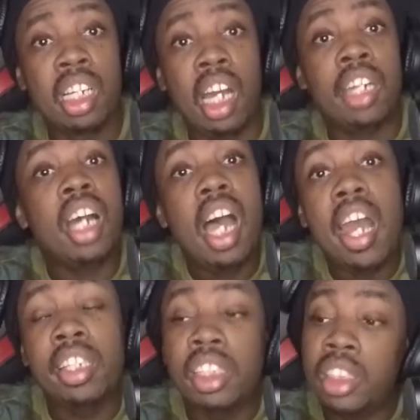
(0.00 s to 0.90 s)
and the
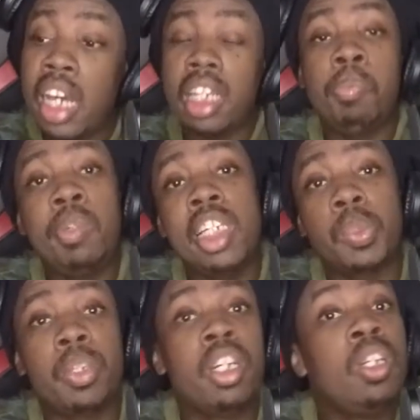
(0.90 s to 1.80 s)
heart is not the
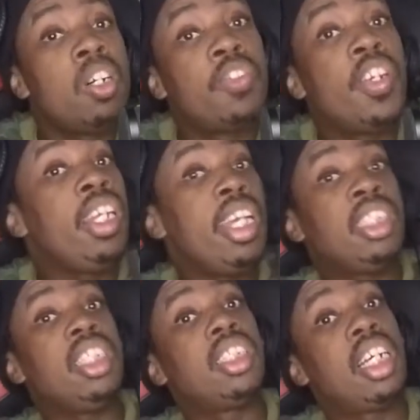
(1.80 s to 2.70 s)
place where love really
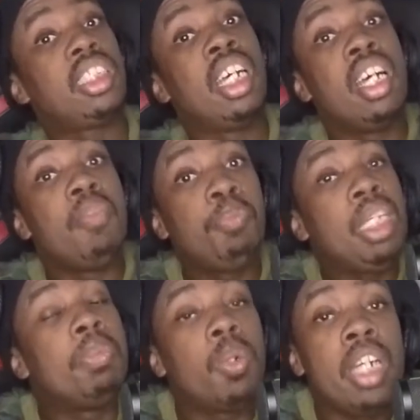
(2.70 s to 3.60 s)
exists as
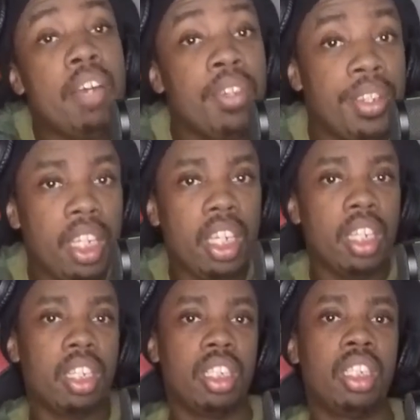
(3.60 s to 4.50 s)
people would have you think,